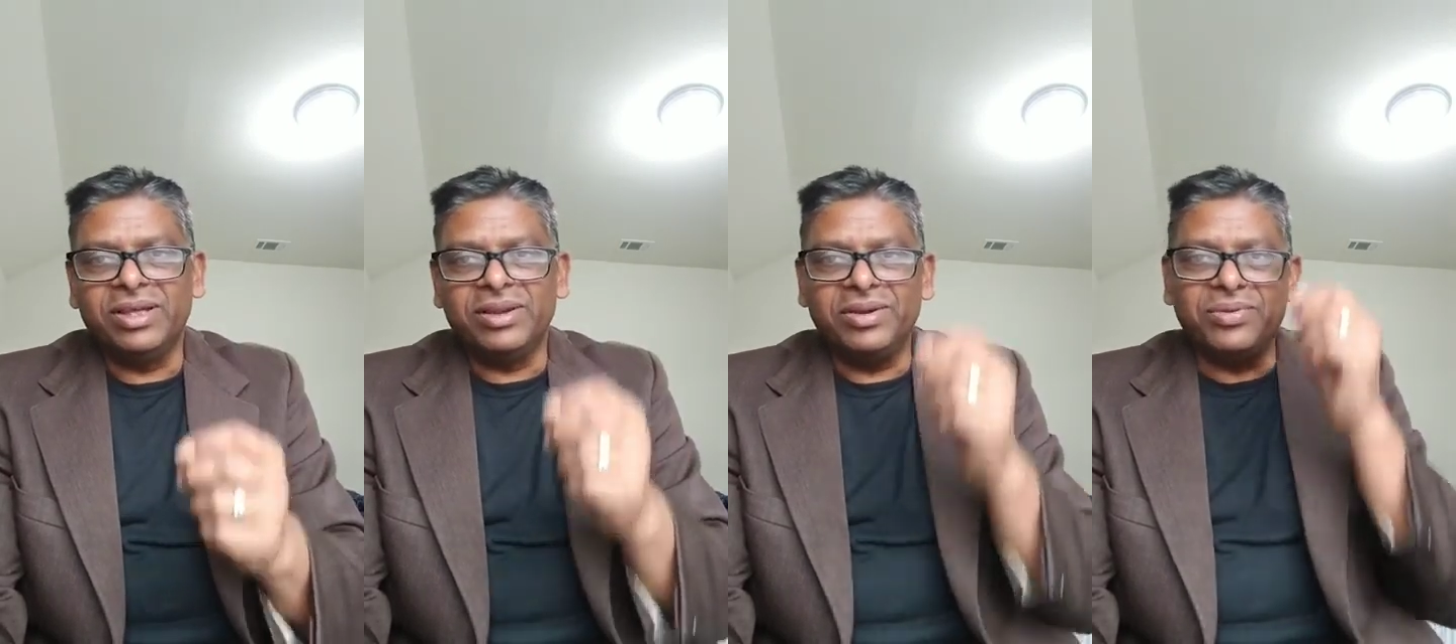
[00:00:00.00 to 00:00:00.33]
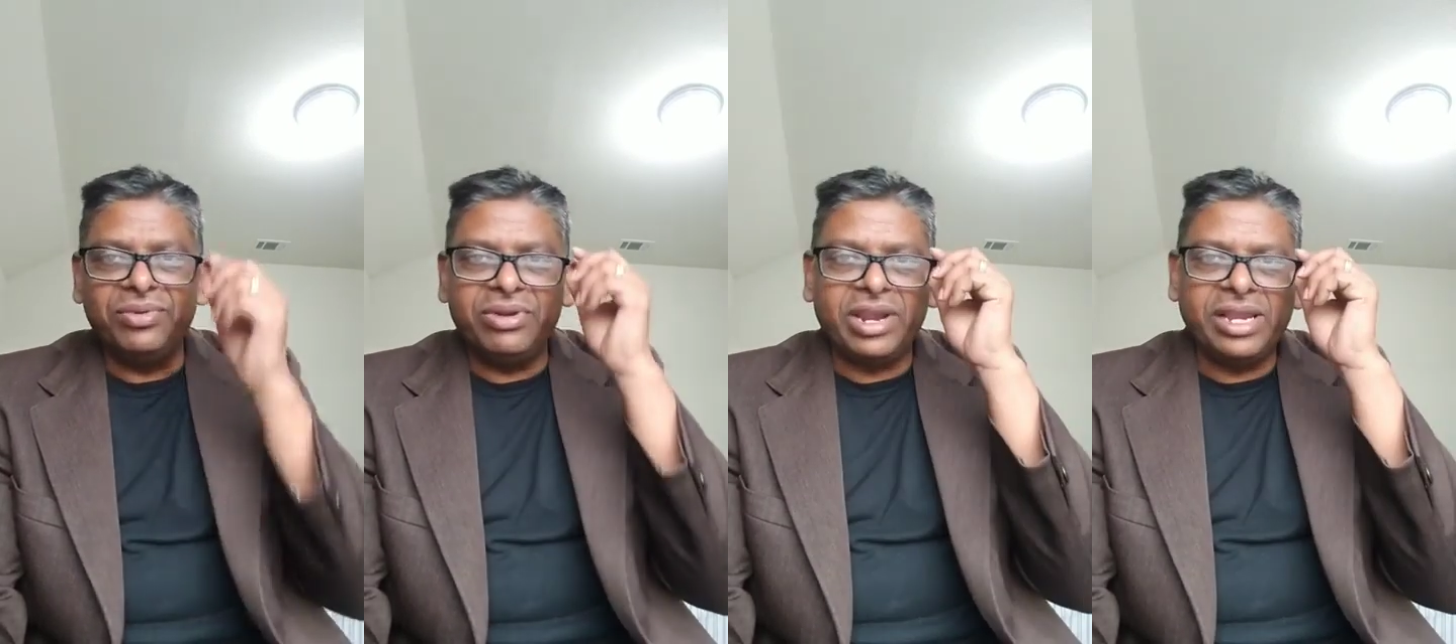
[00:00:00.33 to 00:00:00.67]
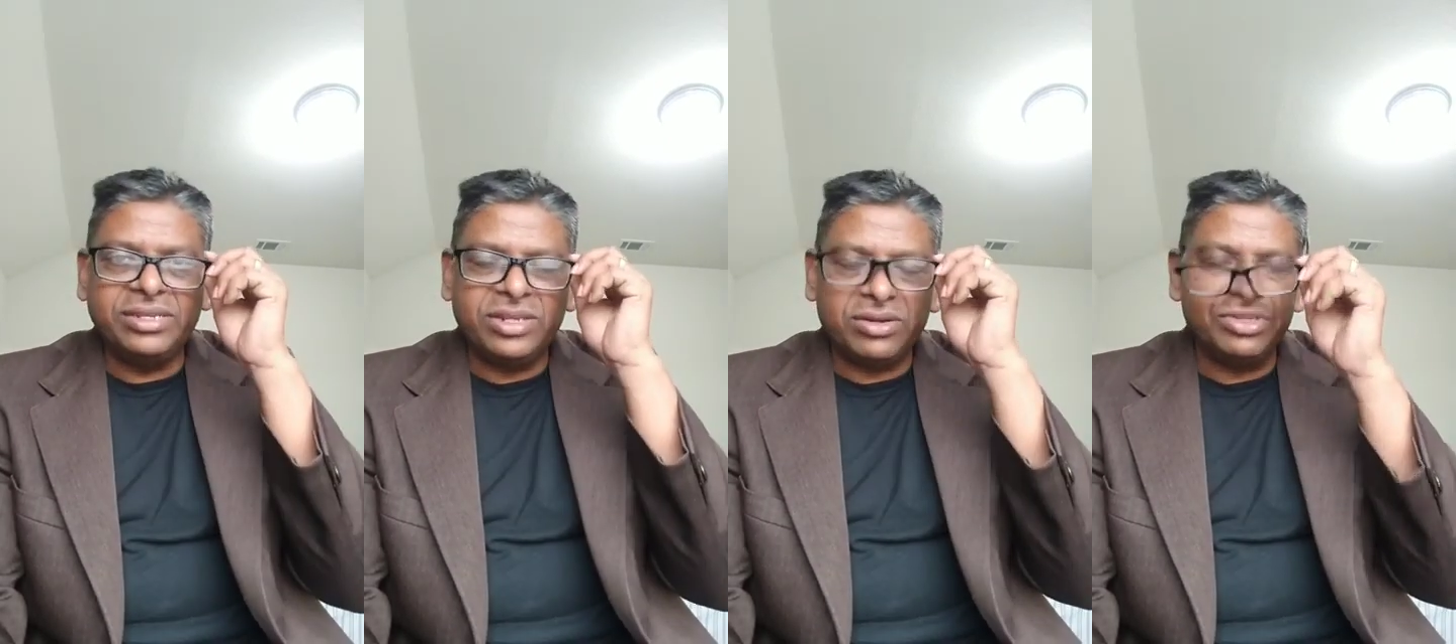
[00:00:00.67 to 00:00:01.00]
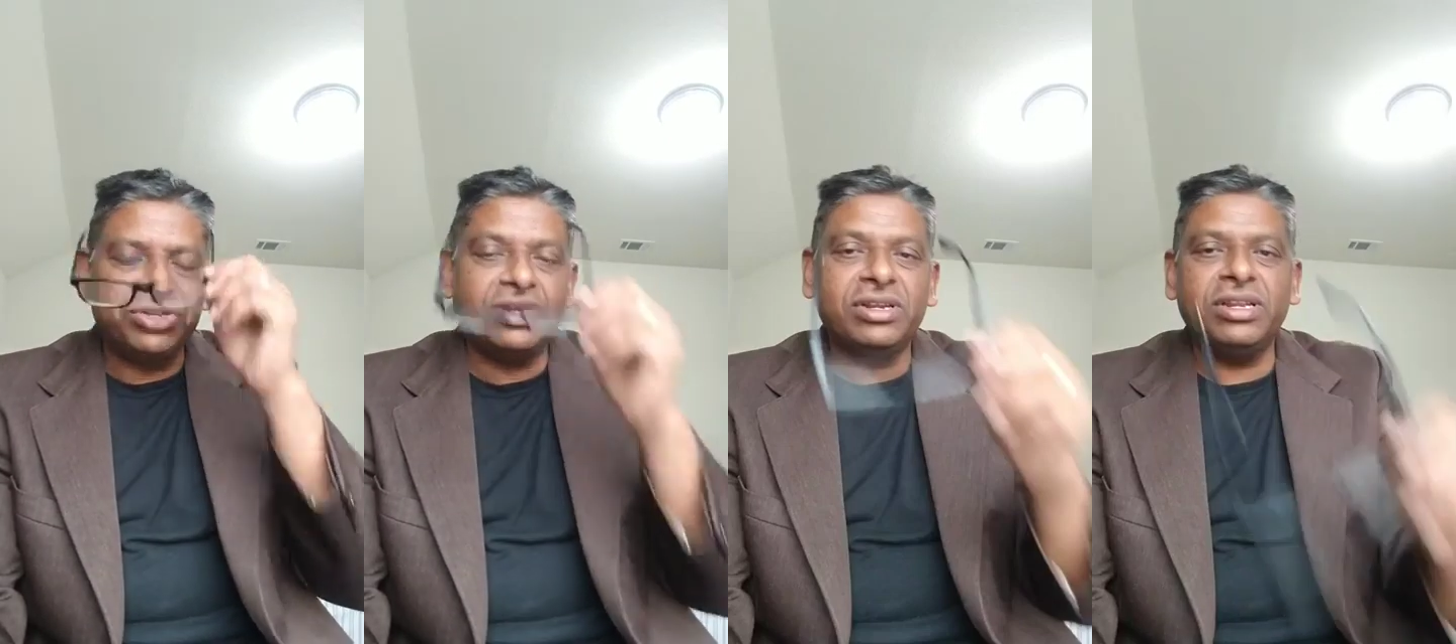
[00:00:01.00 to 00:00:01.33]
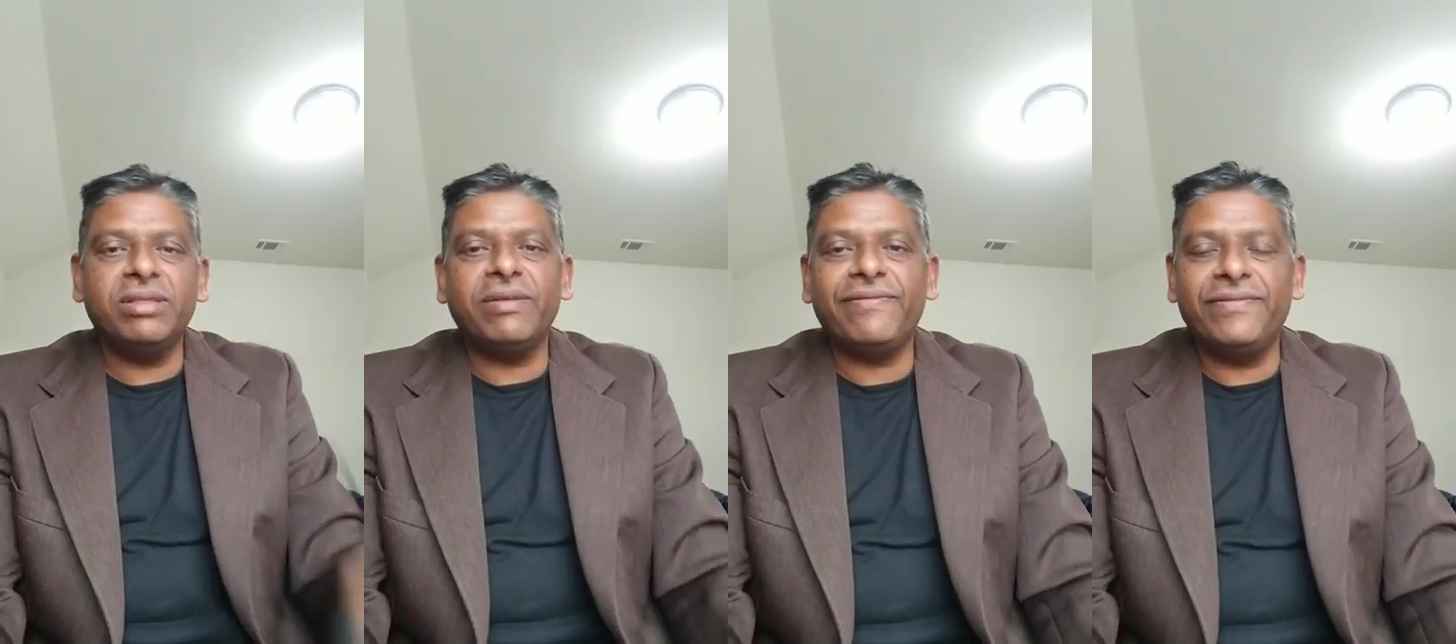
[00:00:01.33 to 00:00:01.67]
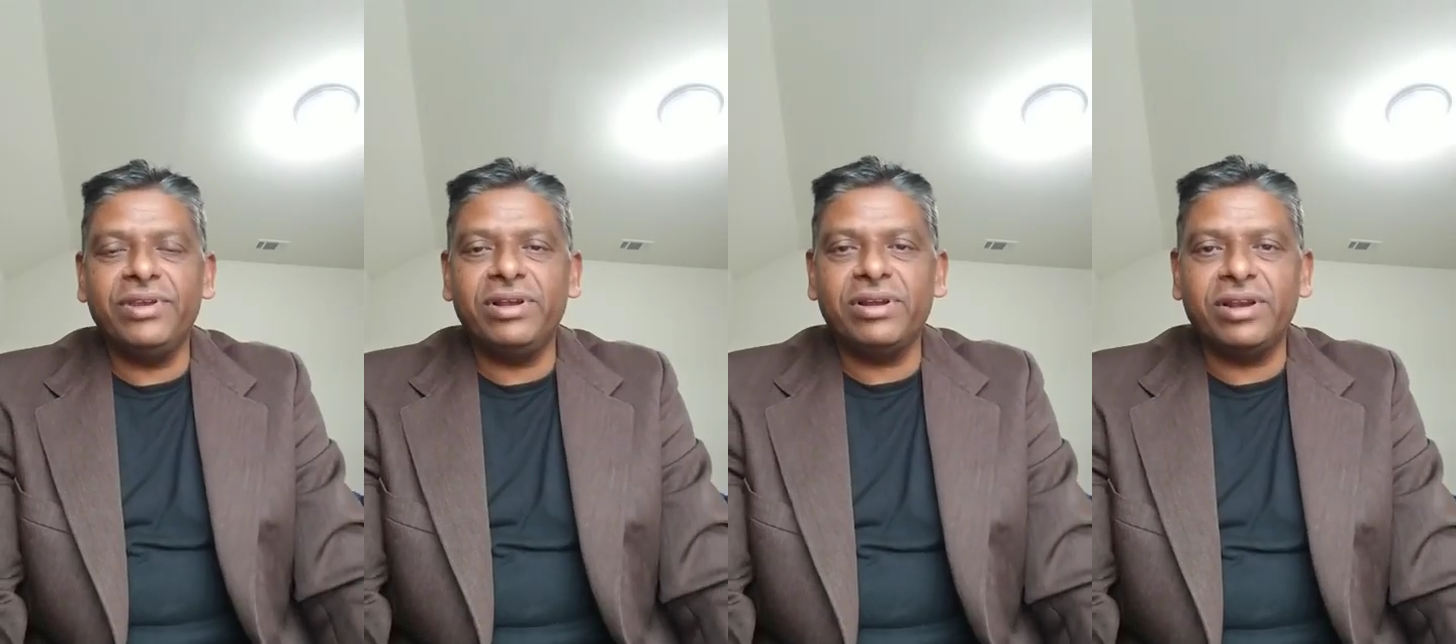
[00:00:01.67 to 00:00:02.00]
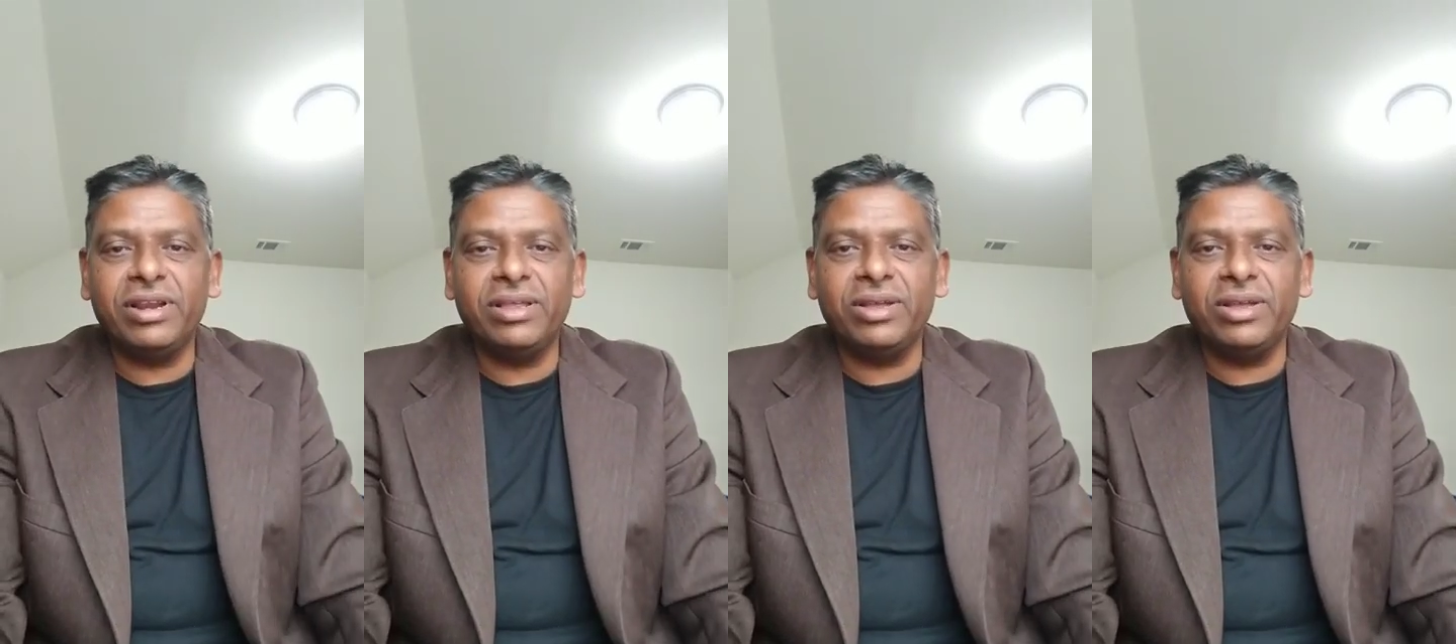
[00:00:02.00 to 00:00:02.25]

You know, we raised our children in the fear and in